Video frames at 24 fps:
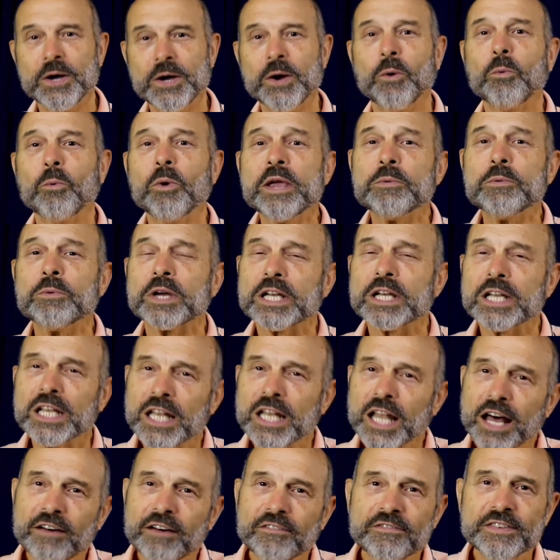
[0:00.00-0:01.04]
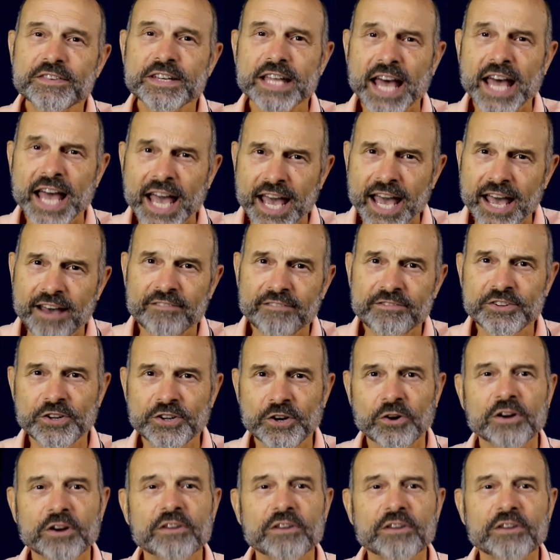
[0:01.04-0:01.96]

We would love to have your